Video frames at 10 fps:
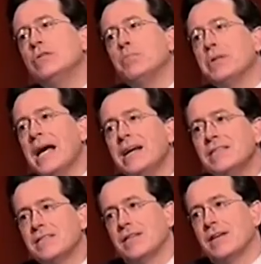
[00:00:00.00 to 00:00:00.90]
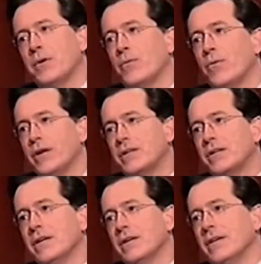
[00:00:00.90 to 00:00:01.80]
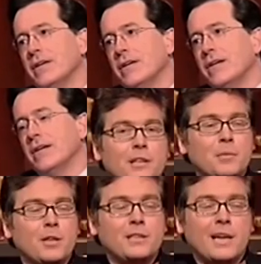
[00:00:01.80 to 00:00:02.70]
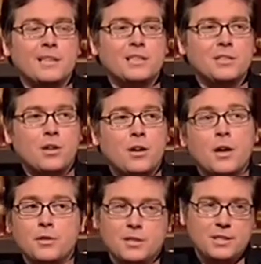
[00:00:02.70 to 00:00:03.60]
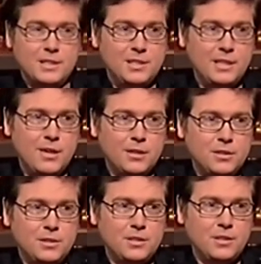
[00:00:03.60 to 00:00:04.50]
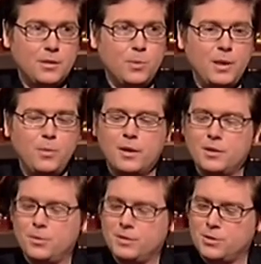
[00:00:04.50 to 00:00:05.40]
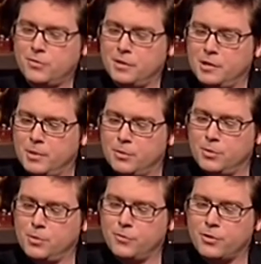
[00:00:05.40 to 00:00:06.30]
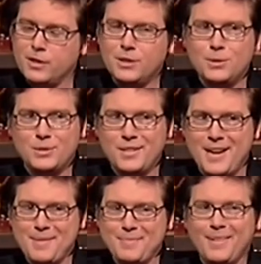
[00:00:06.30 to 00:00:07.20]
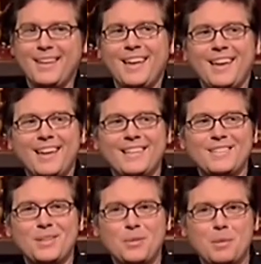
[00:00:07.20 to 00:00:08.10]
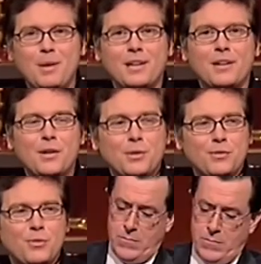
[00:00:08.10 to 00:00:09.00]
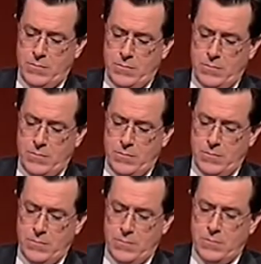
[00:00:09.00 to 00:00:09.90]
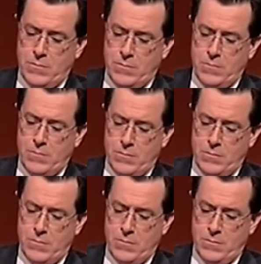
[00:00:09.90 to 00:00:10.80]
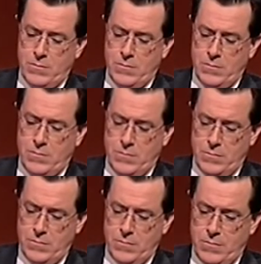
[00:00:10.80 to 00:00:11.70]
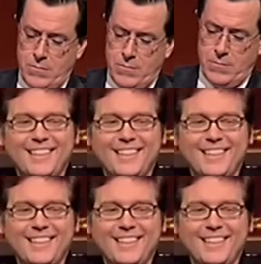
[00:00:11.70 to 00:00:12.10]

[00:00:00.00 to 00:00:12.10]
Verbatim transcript: complex? I mean, what? The limit on texts are 160 characters. Uh -huh. We wanted to reserve a little bit of room for a username, and so we made it 140 and standardized there. And you'd be surprised at the creativity.